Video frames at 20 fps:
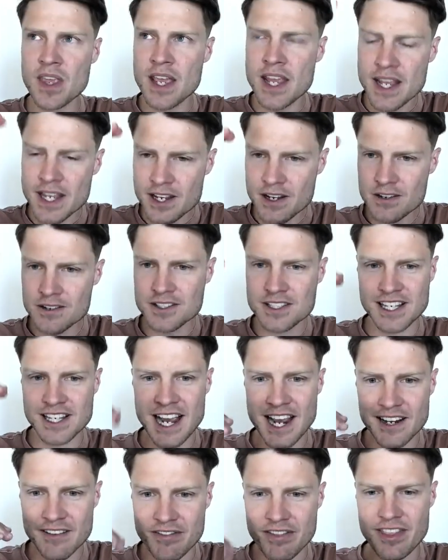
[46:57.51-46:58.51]
here's the
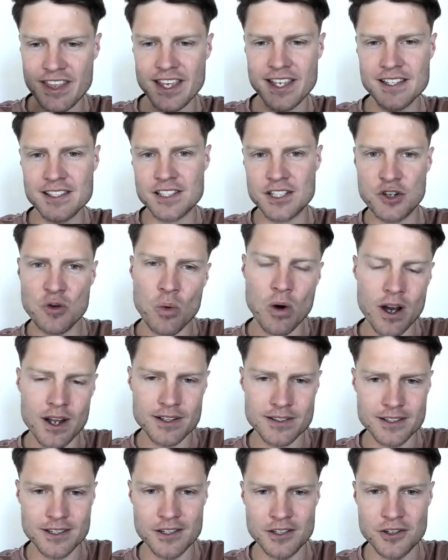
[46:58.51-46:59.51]
kind of things you want
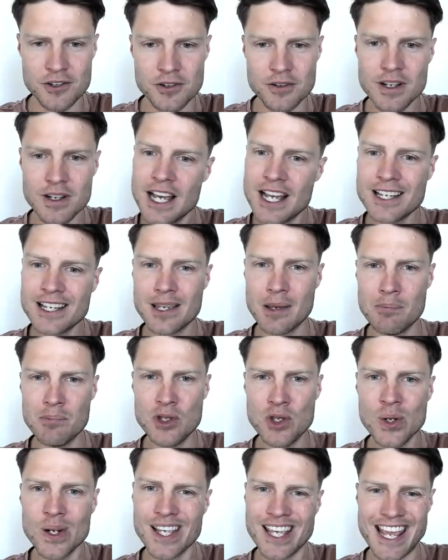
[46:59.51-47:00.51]
to
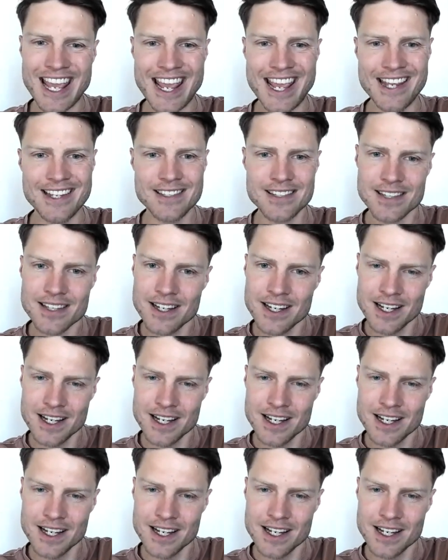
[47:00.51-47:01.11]
communicate